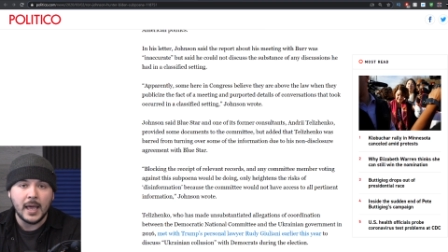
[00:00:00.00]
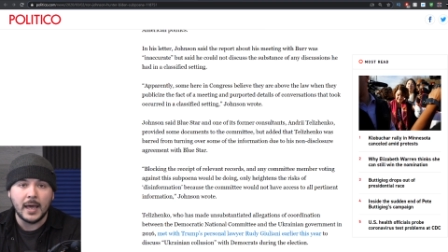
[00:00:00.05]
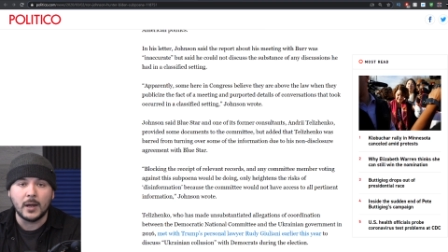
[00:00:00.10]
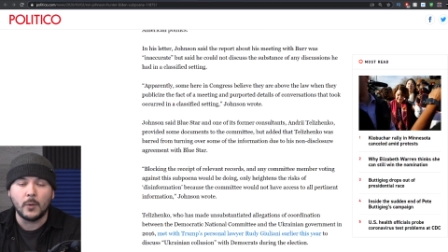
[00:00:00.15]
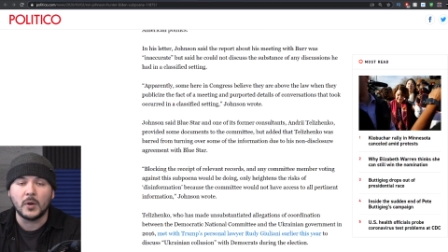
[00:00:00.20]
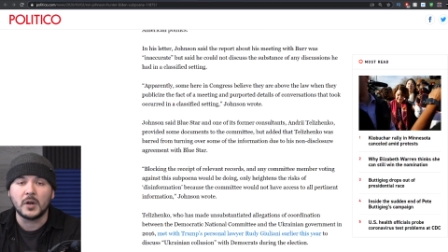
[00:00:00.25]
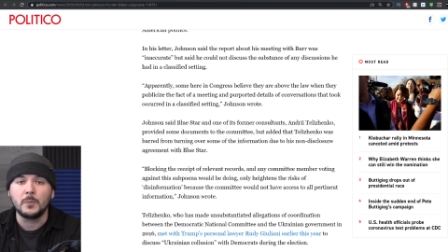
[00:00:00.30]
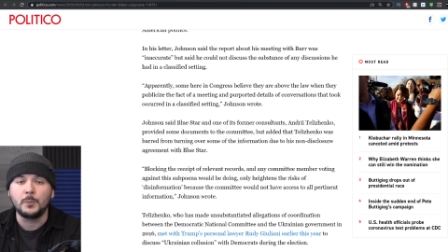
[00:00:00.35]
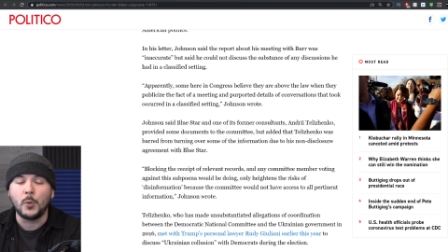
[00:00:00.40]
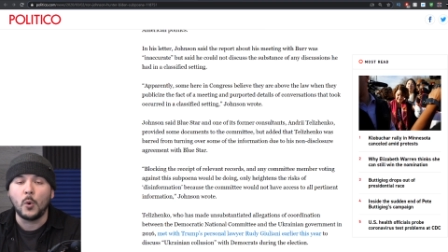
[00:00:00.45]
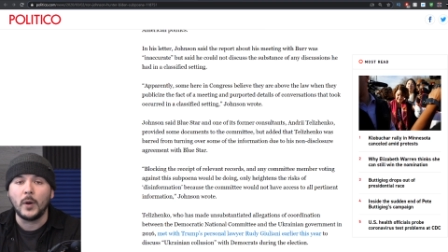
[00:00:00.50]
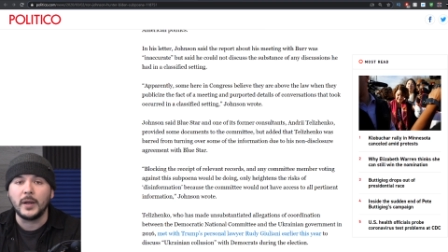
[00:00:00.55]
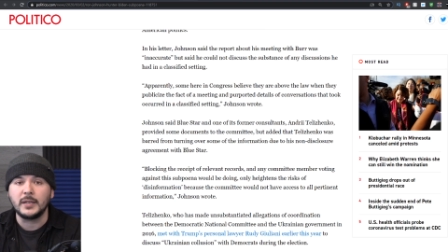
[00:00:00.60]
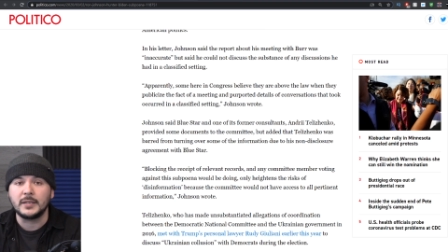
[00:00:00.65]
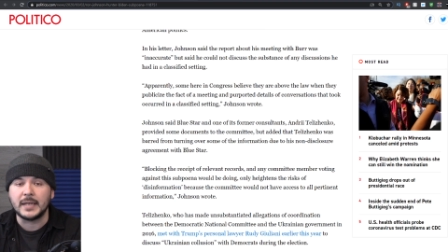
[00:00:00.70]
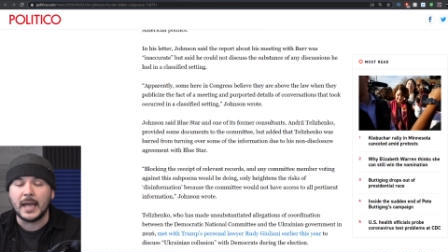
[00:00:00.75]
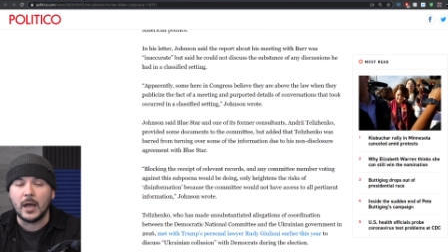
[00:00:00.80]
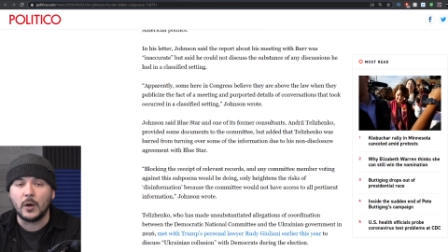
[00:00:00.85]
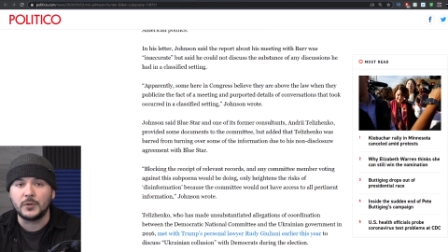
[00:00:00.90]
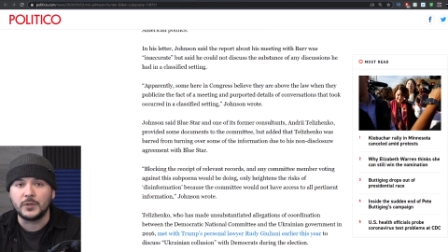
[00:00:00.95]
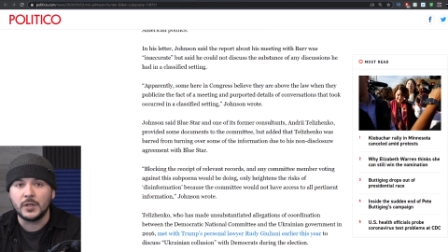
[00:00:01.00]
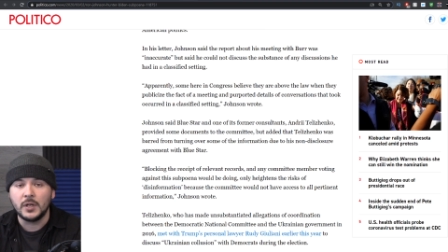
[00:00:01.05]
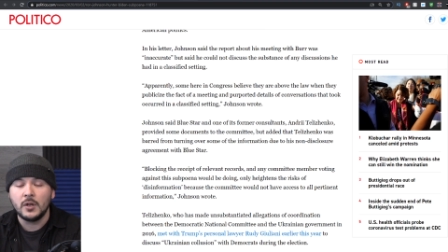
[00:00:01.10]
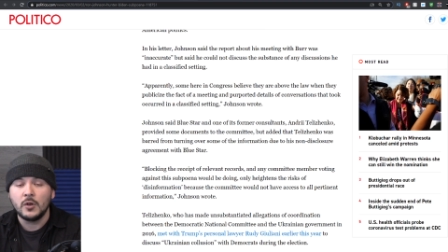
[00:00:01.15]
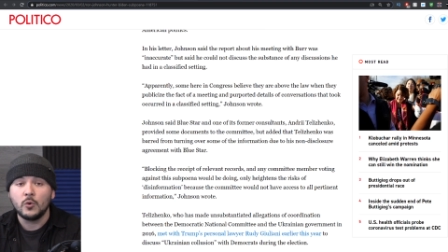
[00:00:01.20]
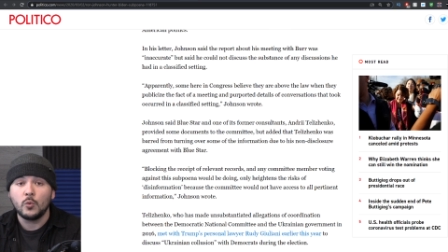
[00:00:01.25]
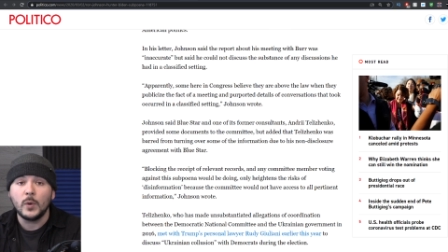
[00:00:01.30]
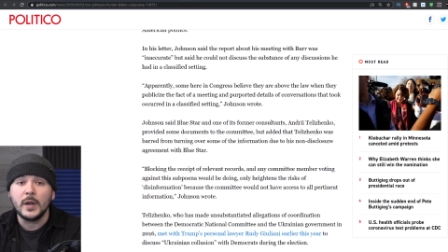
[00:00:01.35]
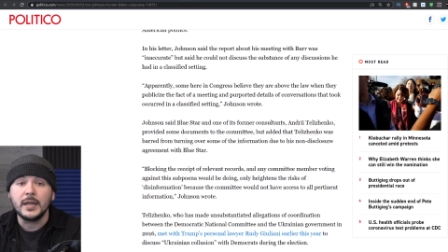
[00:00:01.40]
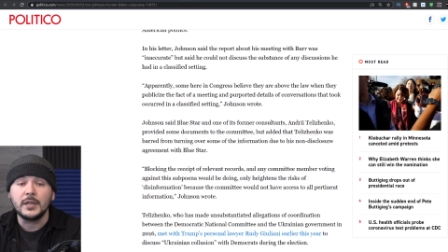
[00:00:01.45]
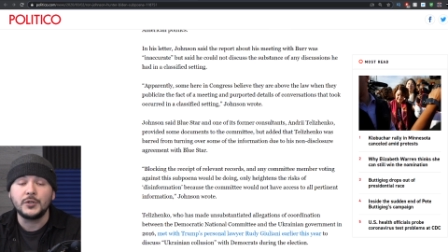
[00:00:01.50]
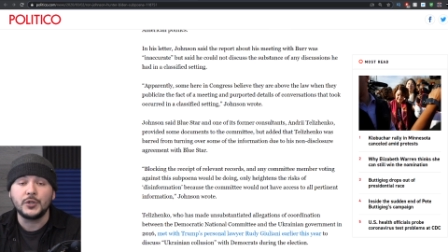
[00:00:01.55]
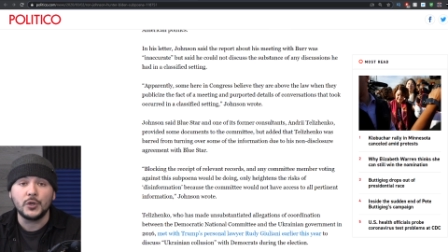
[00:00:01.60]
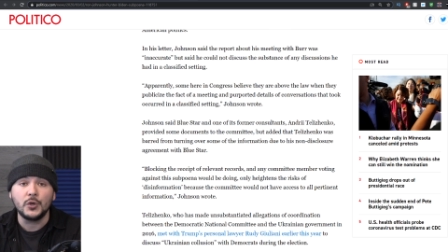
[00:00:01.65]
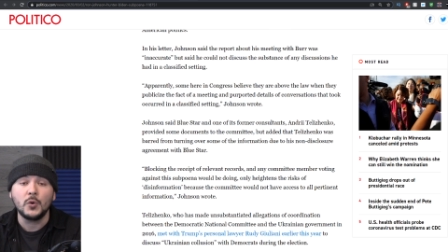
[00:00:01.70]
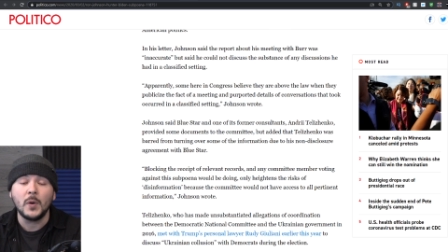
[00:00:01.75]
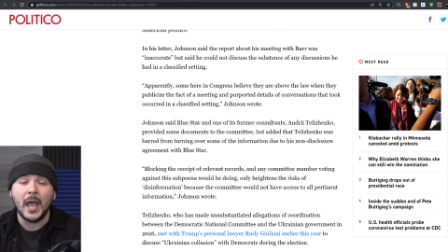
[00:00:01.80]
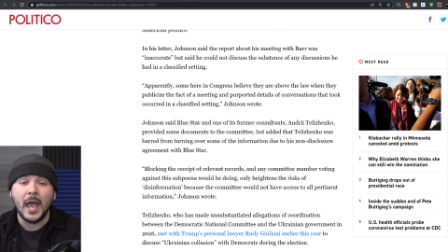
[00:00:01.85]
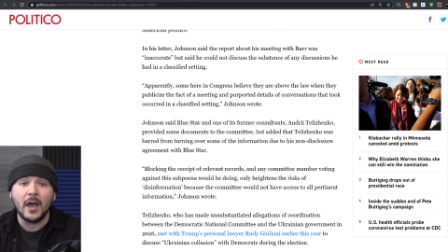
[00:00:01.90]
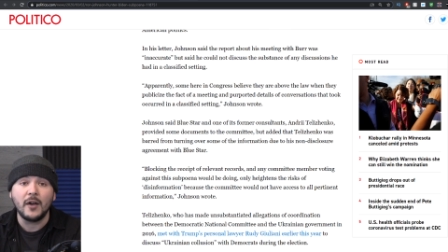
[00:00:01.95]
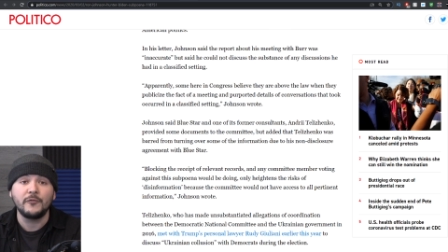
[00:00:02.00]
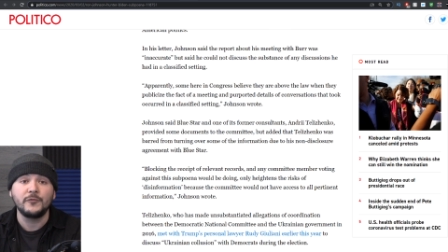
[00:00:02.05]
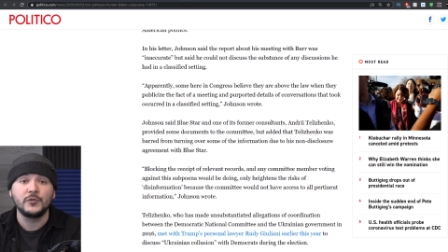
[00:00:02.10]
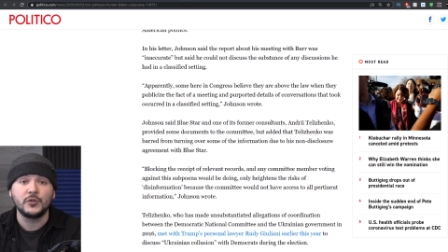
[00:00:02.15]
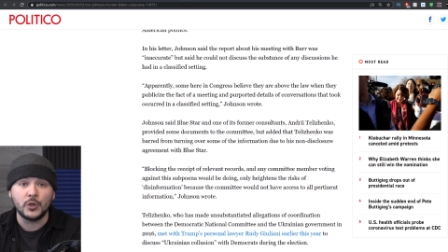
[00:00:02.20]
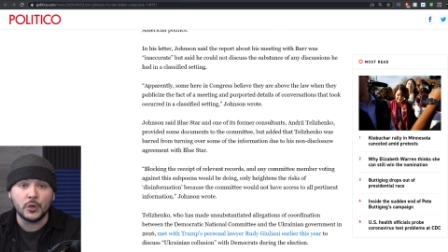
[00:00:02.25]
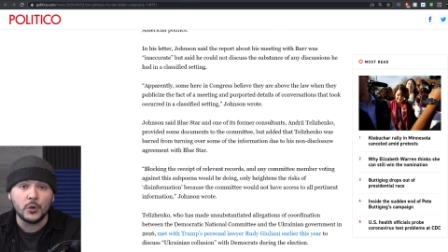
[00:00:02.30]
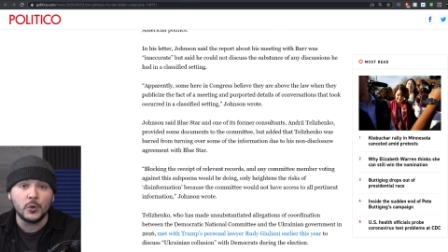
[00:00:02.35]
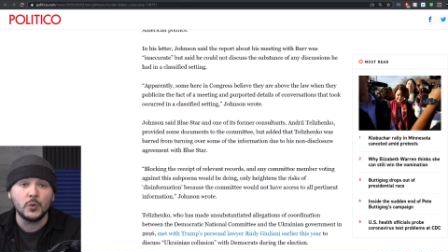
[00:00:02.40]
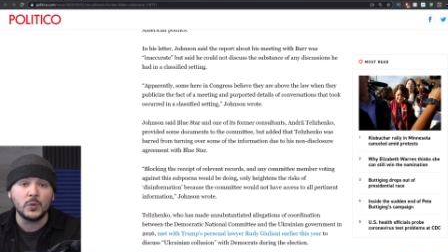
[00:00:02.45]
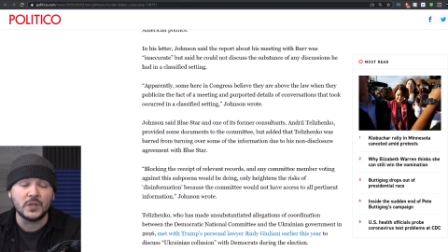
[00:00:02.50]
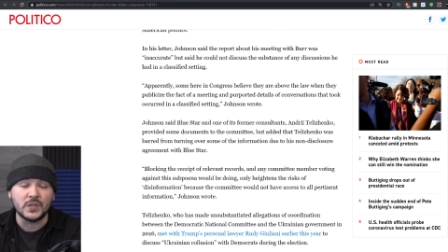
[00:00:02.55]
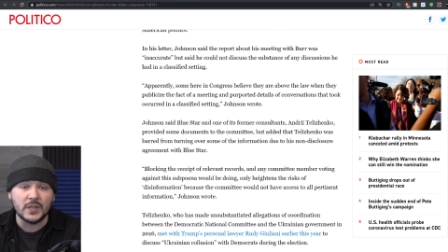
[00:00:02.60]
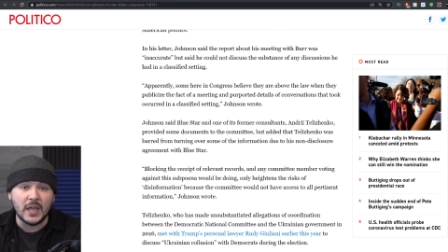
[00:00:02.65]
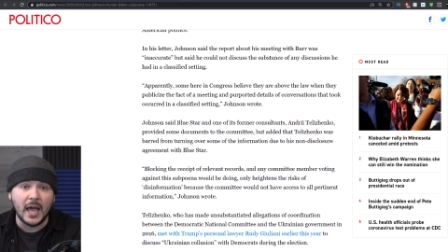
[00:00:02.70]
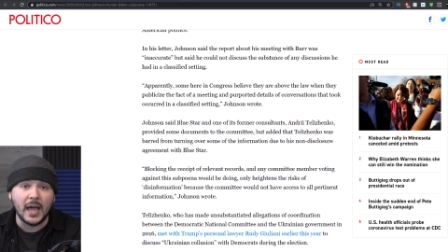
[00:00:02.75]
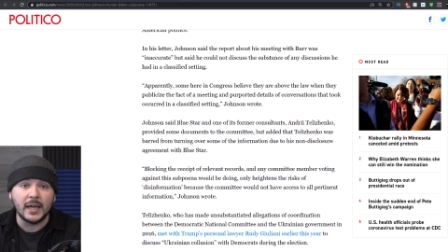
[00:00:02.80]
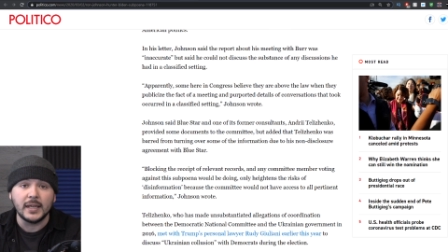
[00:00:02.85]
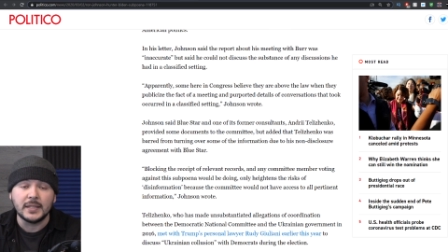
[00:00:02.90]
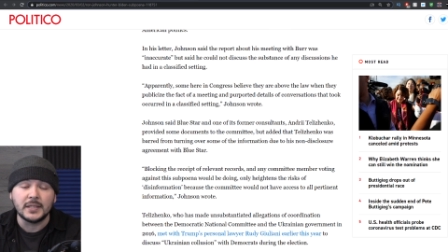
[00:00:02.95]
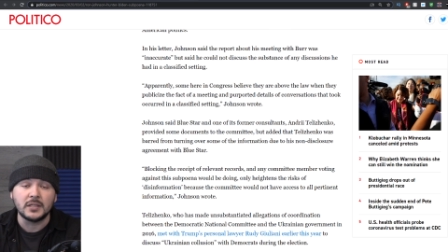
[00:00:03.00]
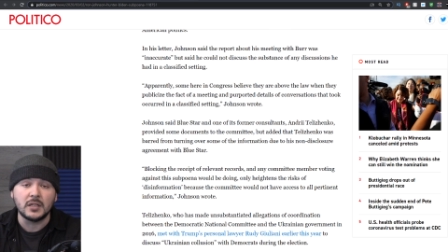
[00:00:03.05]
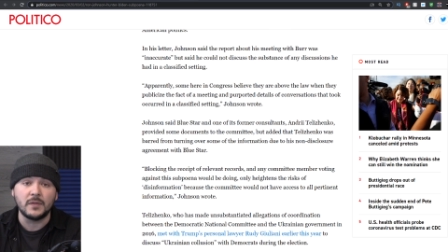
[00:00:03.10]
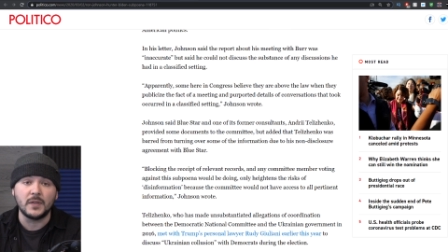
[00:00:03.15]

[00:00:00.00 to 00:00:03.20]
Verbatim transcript: And I want to point out we do have two sides